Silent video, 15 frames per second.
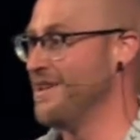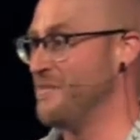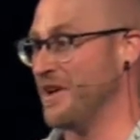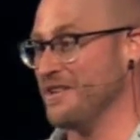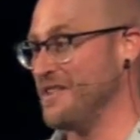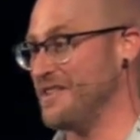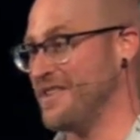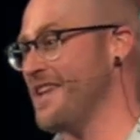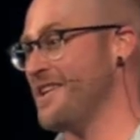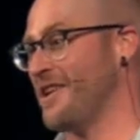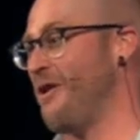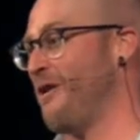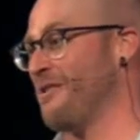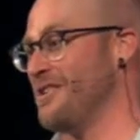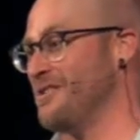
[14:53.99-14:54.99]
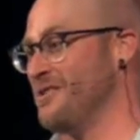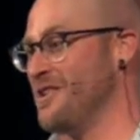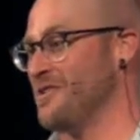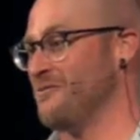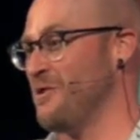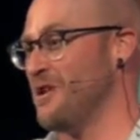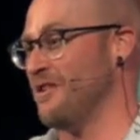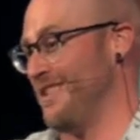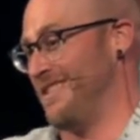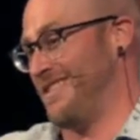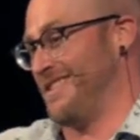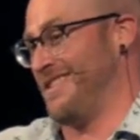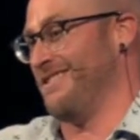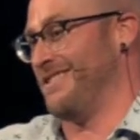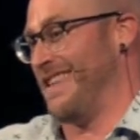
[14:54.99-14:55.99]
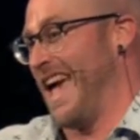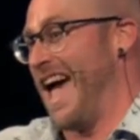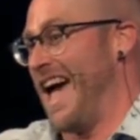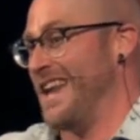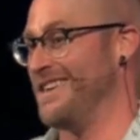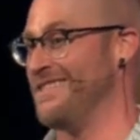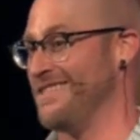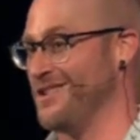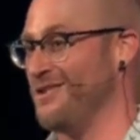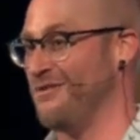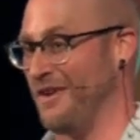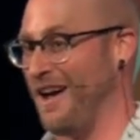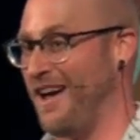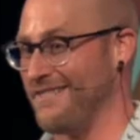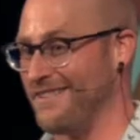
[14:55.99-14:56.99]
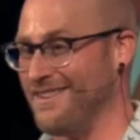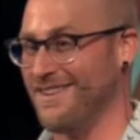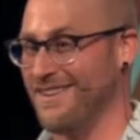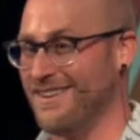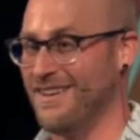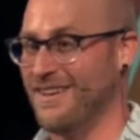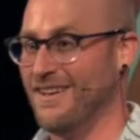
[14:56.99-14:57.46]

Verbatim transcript: Because he said, according to his will, it's still dad, he's still father.